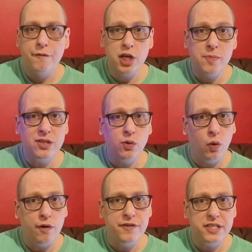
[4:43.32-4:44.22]
A fundamental
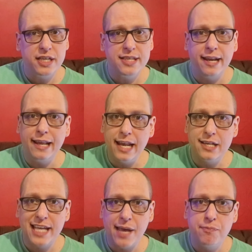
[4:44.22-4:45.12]
law of physics and an
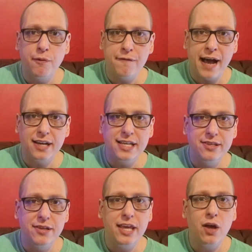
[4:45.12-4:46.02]
inescapable fact
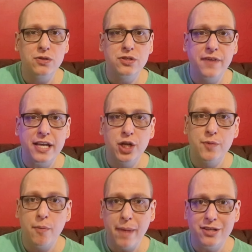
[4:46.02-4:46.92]
is that the conservation
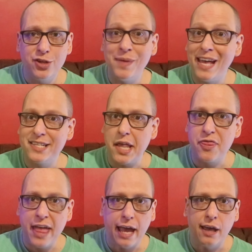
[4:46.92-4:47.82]
of momentum is a
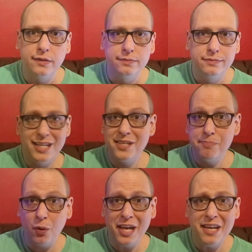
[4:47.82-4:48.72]
thing. It's
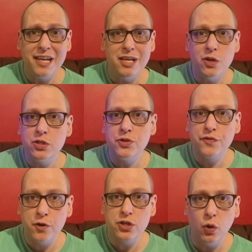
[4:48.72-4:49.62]
embodied in Newton's
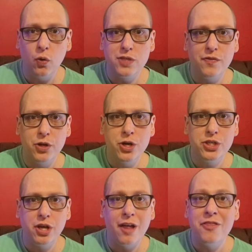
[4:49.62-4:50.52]
first laws of
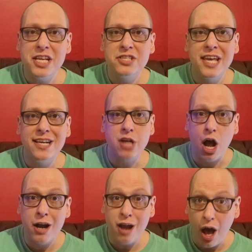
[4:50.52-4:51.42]
inertia, and these things
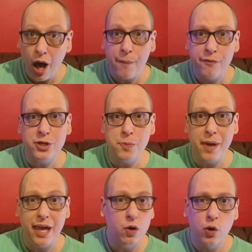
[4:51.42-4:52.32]
aren't up for
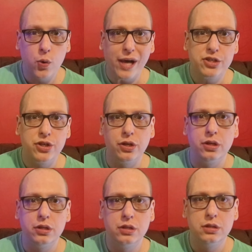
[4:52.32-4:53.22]
debate or question.